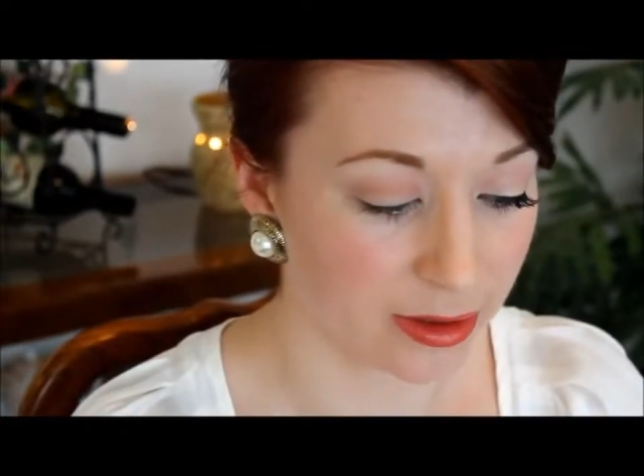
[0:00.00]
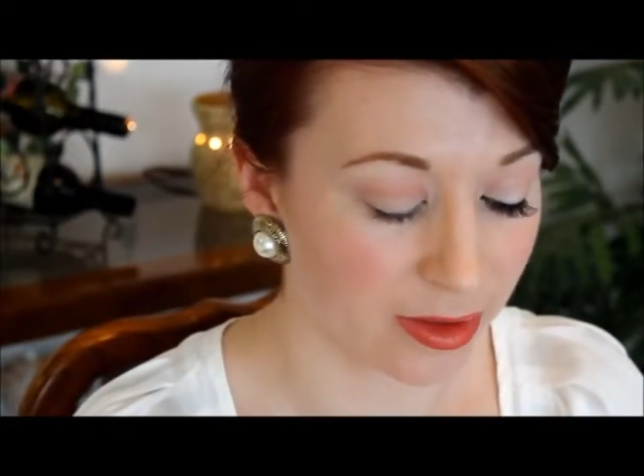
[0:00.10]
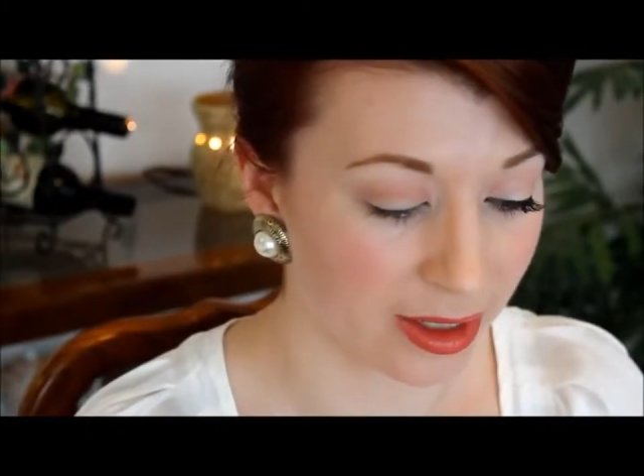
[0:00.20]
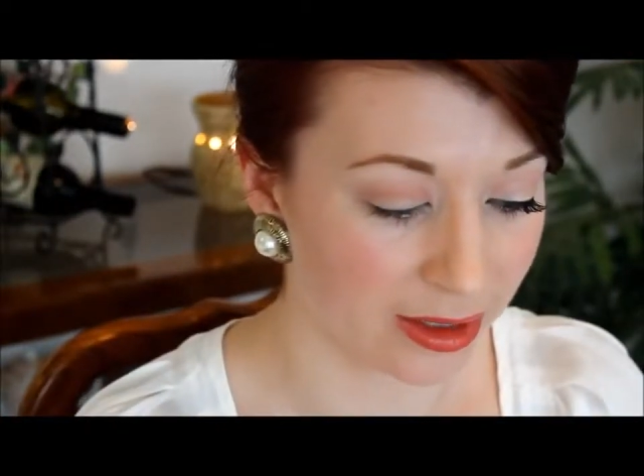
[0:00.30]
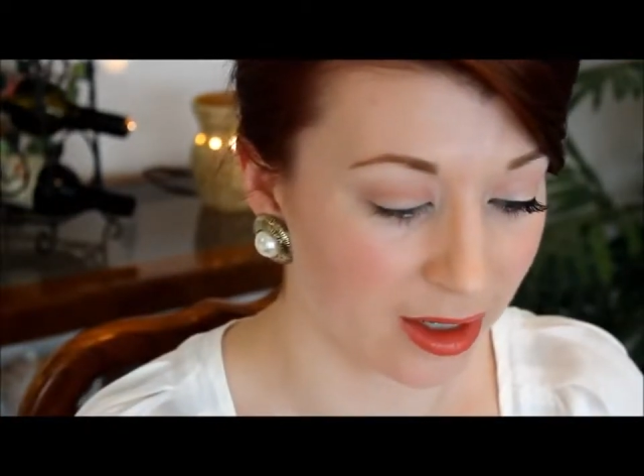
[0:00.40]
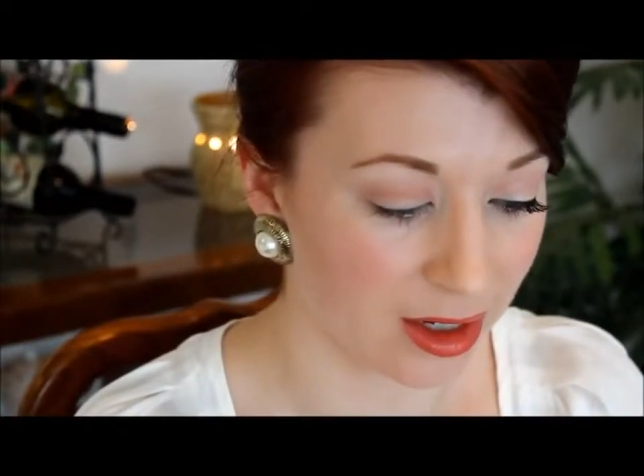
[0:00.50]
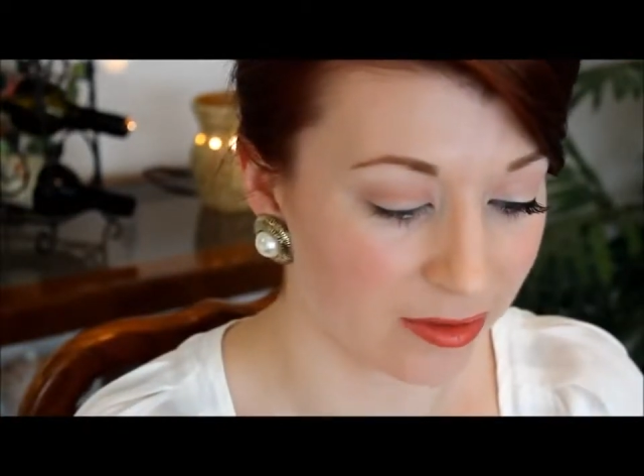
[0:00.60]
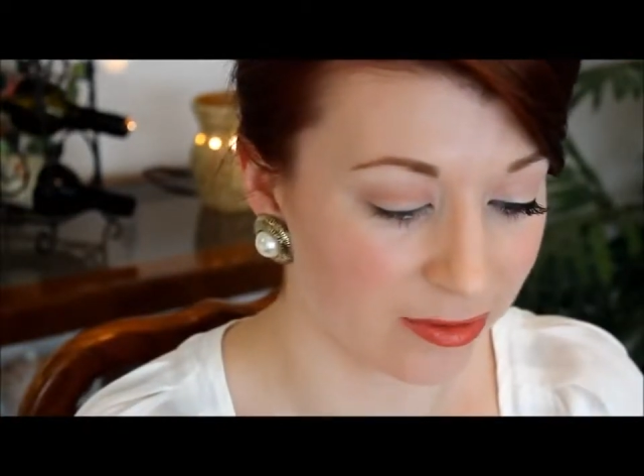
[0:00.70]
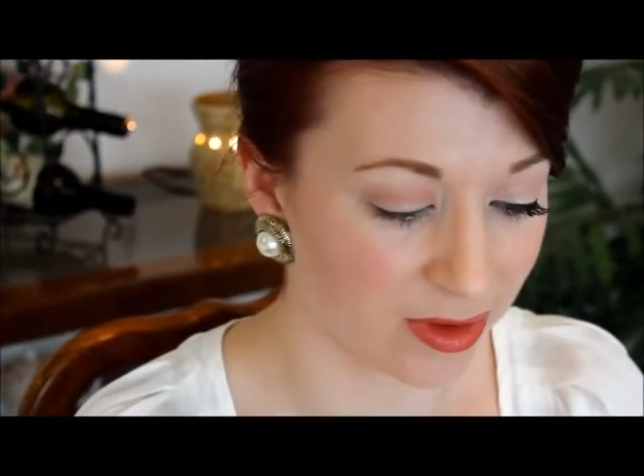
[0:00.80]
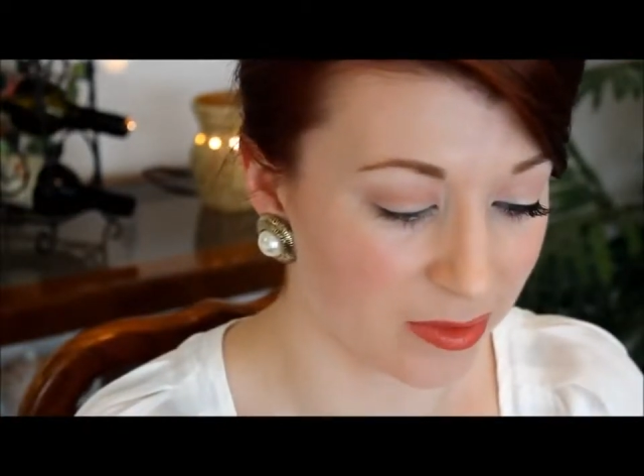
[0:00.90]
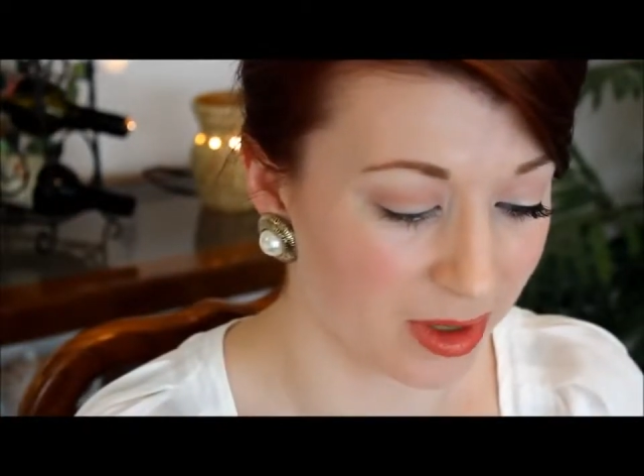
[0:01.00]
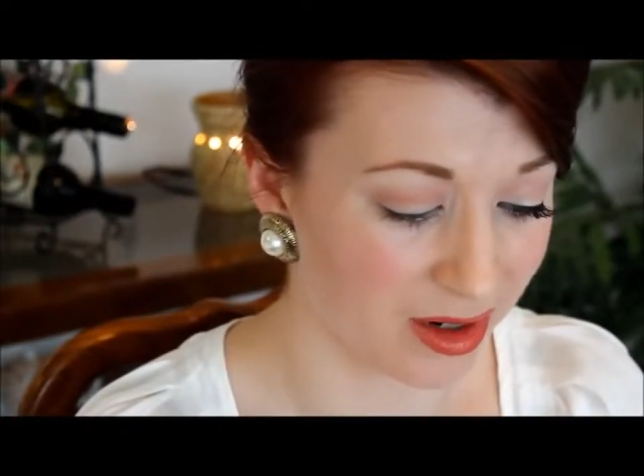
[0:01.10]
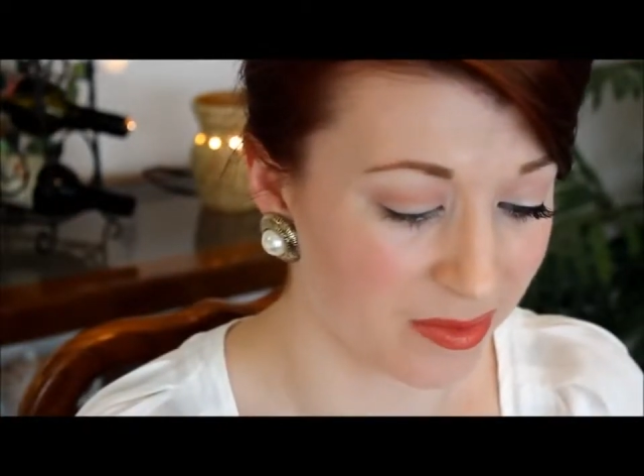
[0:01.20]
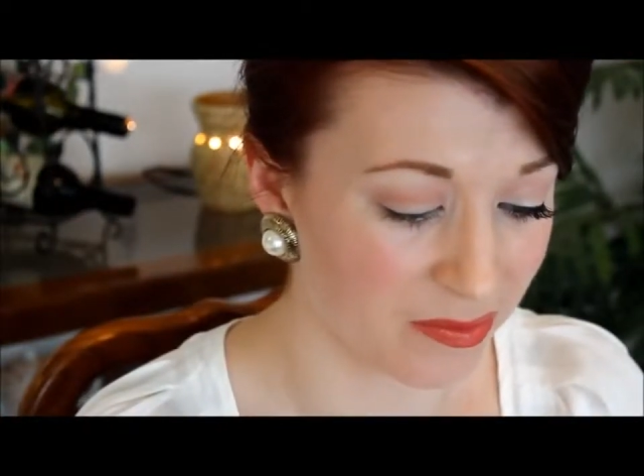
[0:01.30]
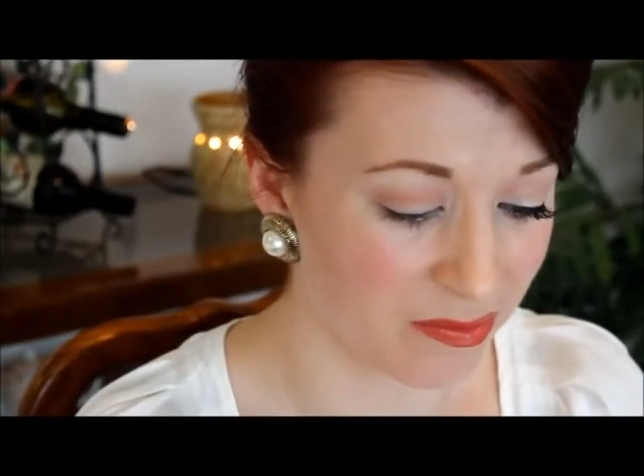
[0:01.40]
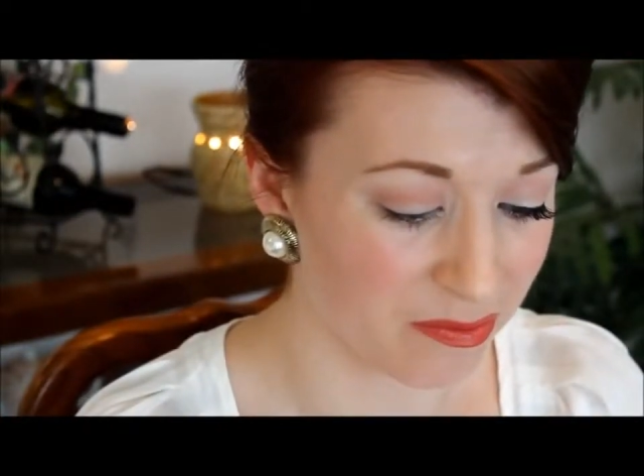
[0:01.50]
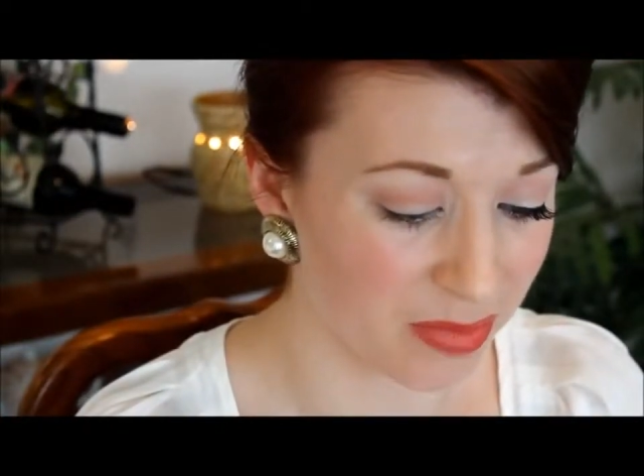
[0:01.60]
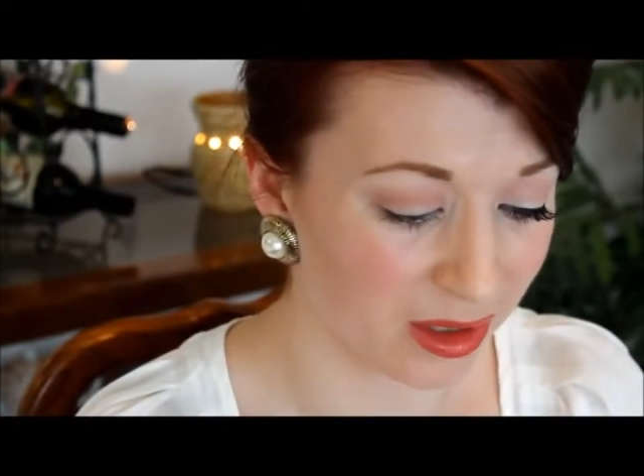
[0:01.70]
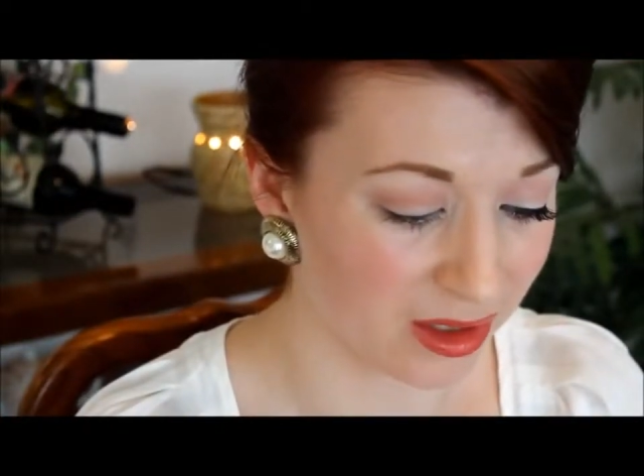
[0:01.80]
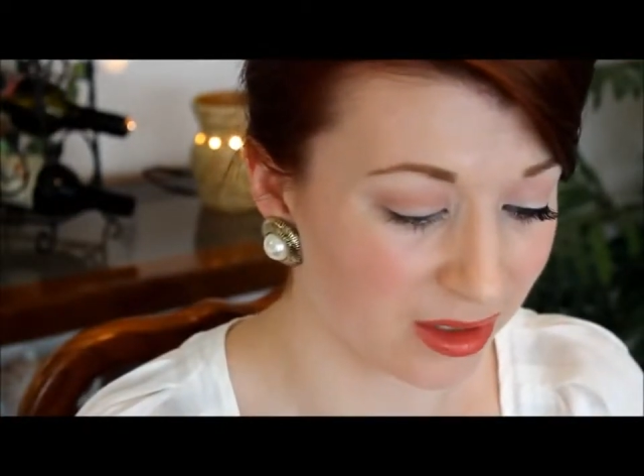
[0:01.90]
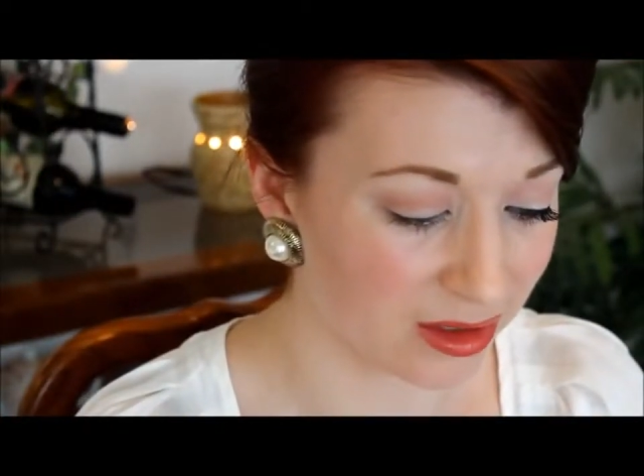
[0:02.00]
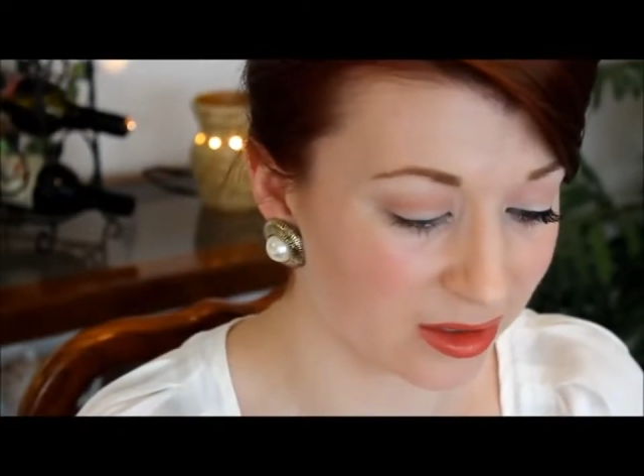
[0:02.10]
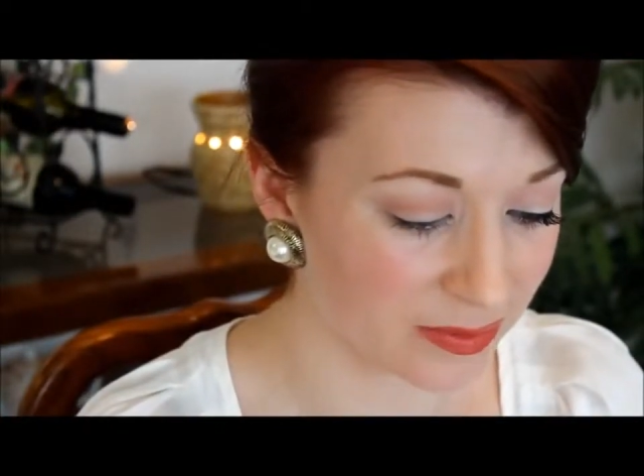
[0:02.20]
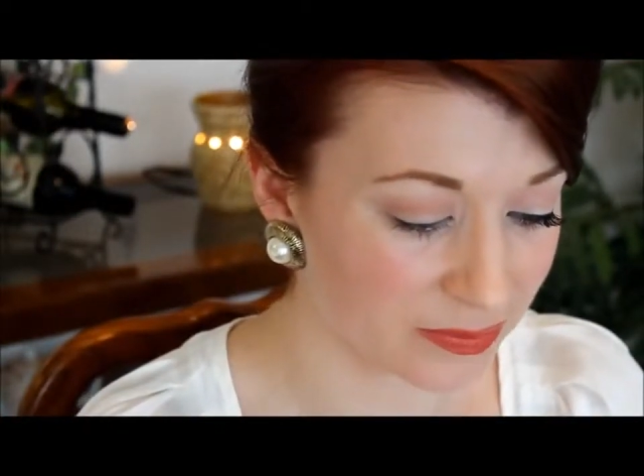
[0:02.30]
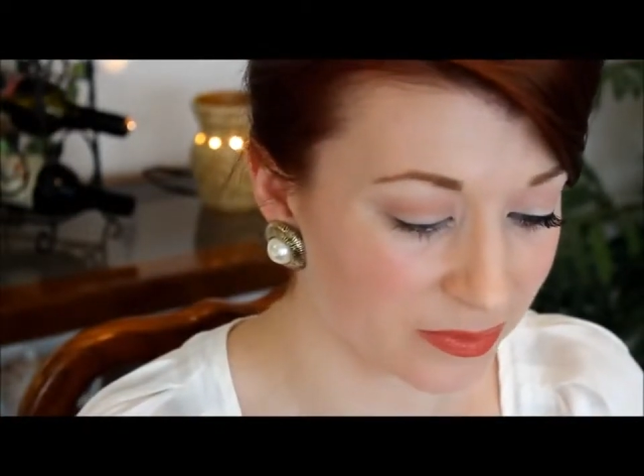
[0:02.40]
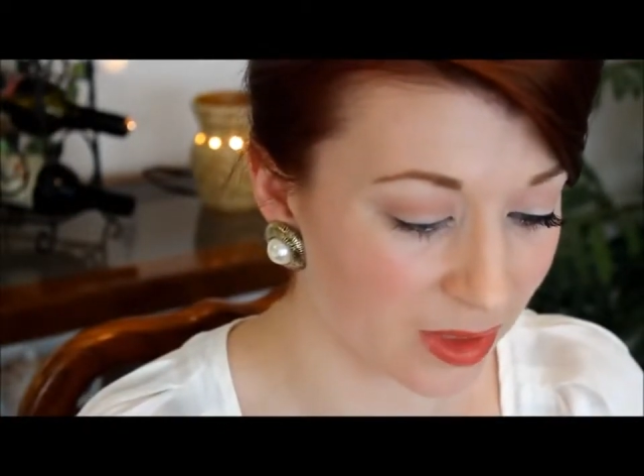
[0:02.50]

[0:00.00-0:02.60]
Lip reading: that I got from Bella